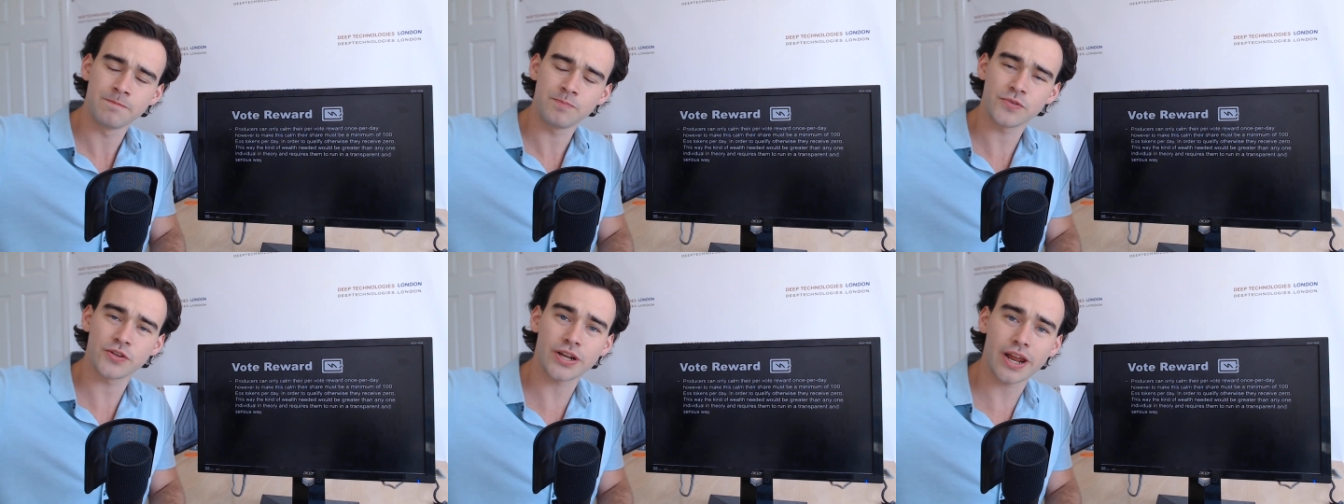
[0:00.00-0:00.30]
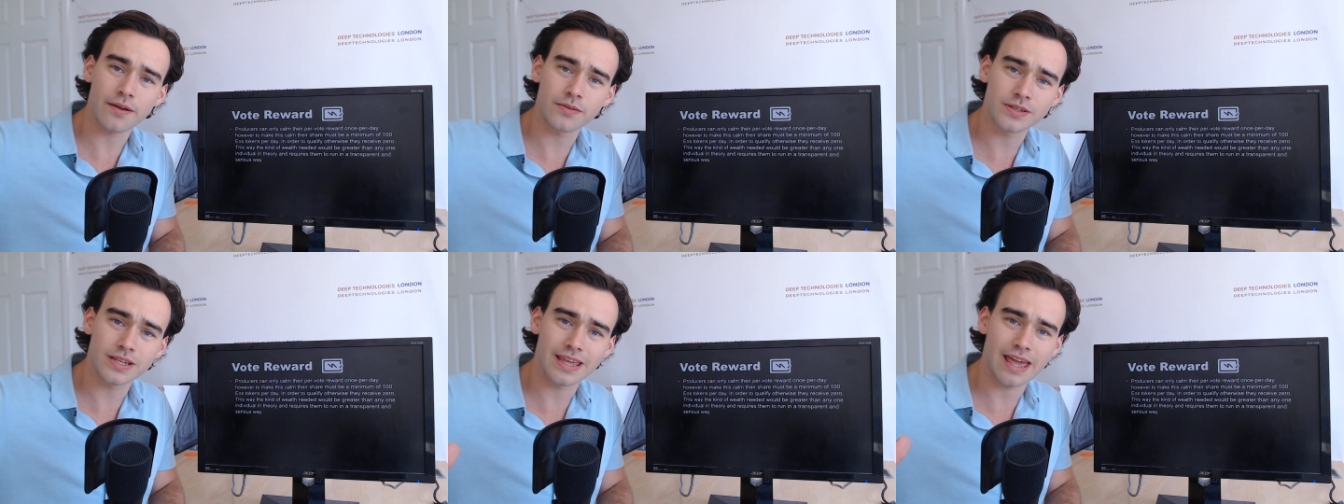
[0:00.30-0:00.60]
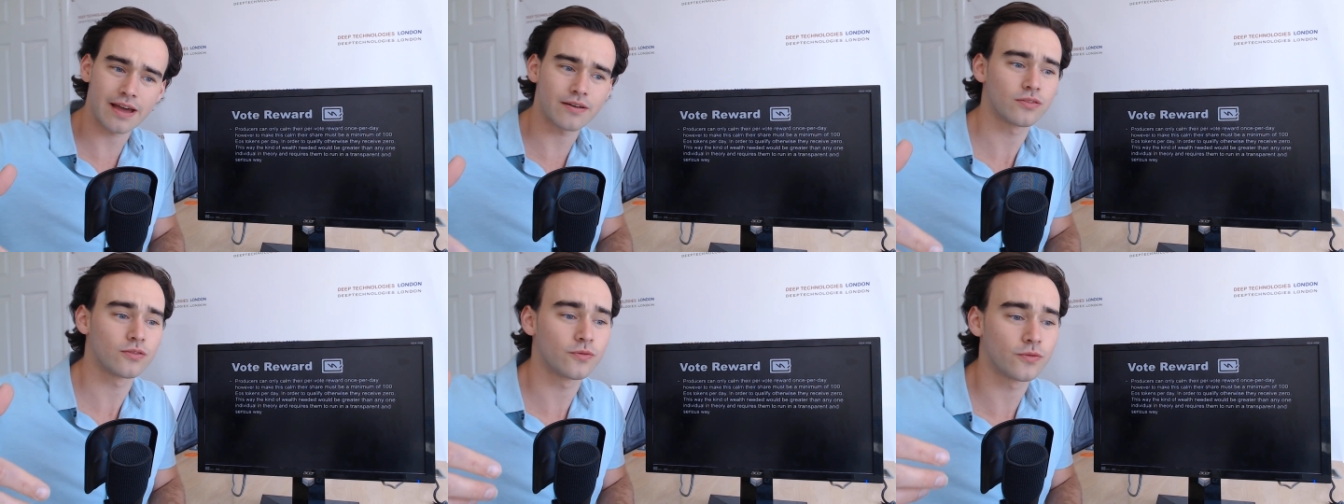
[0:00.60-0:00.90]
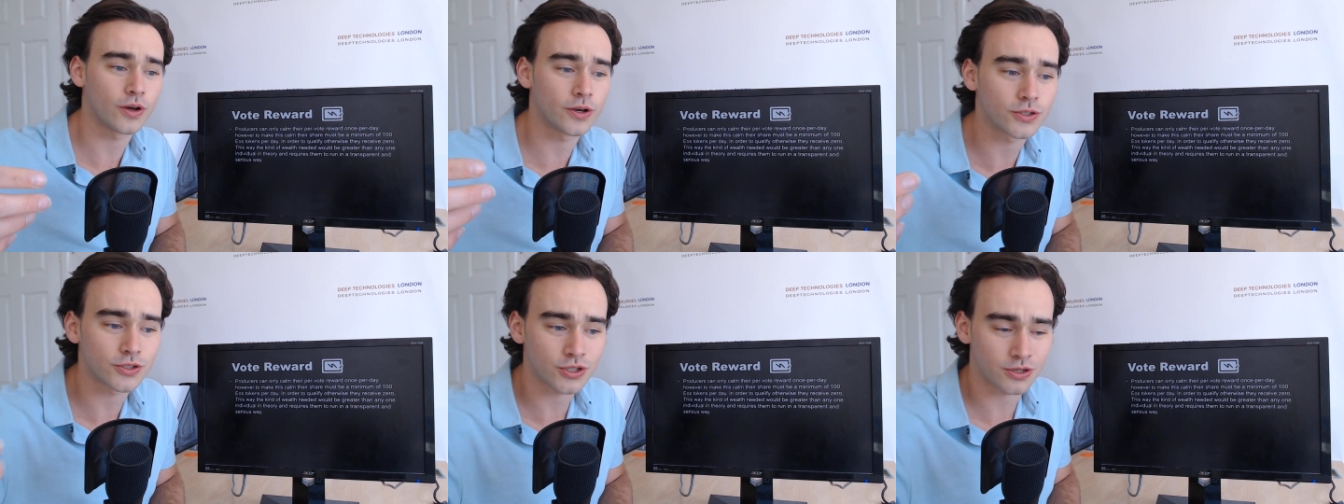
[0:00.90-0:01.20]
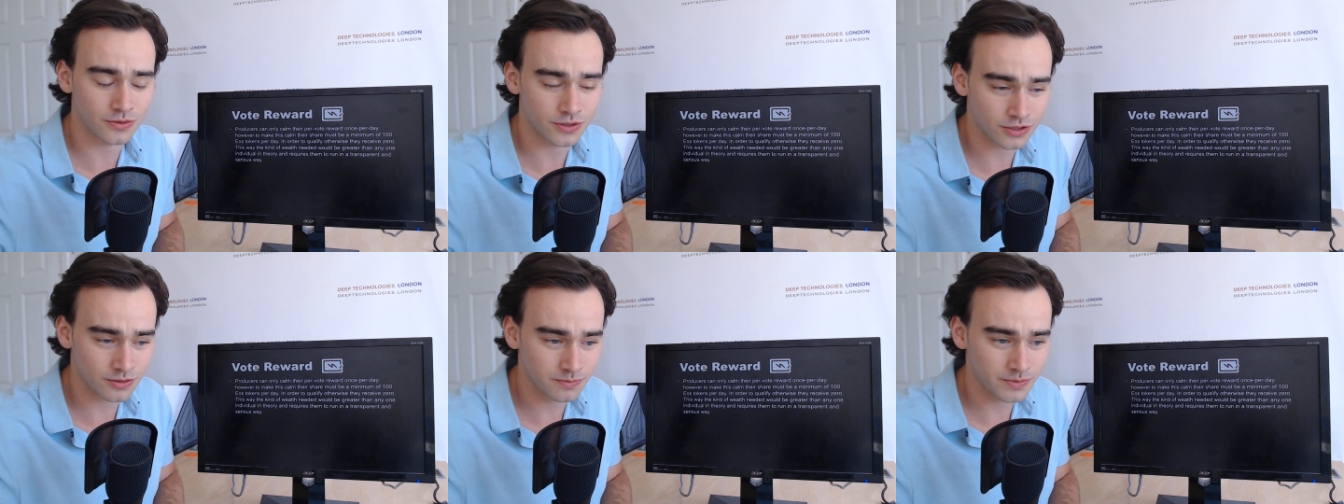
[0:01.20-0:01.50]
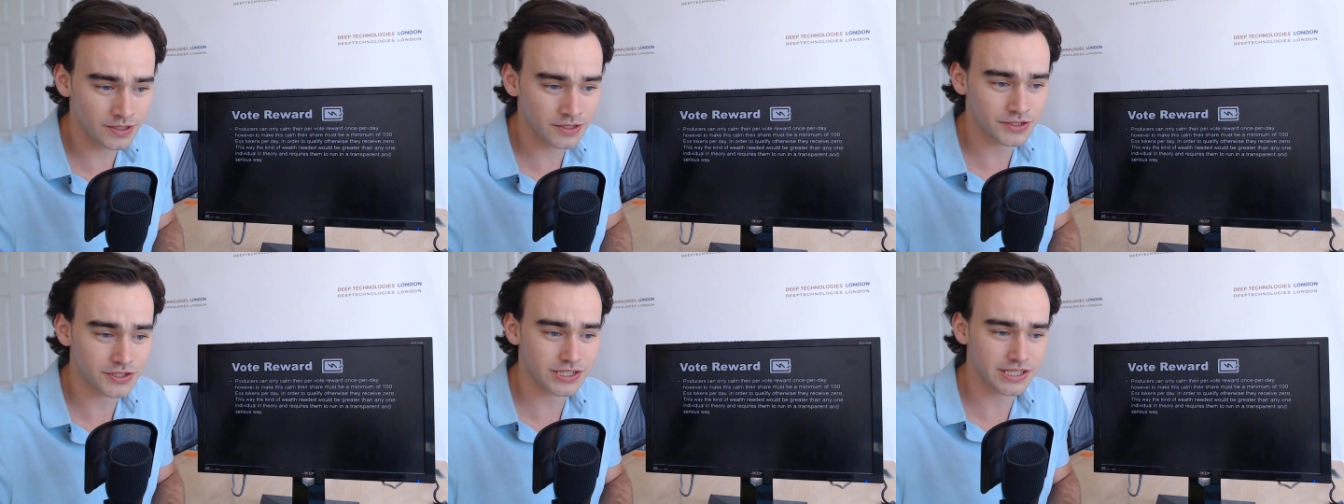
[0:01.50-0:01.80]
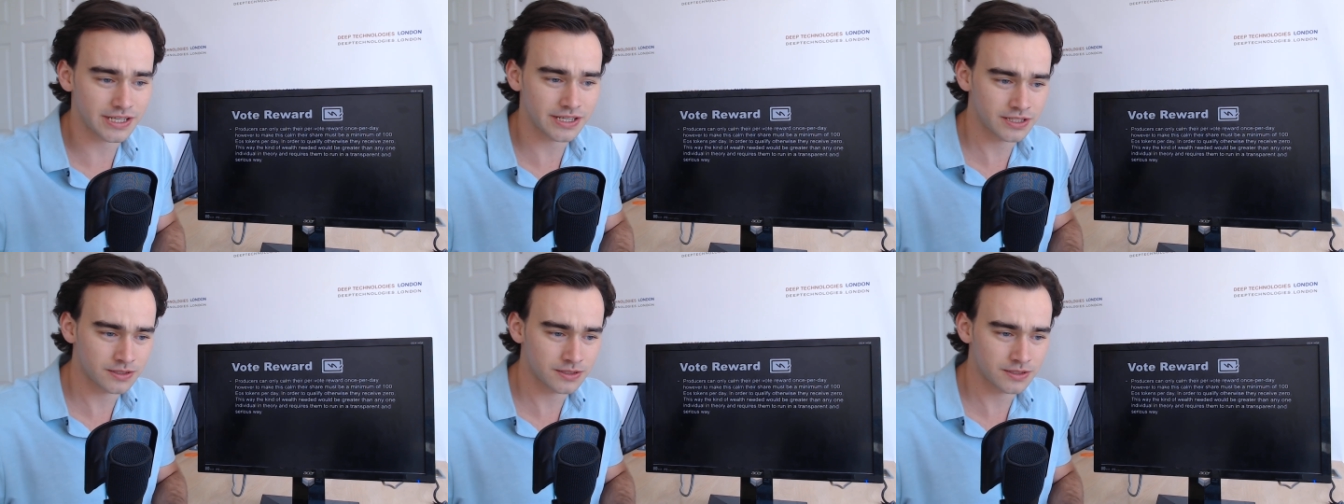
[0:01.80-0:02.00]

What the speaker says: you'd have to gather votes from the community,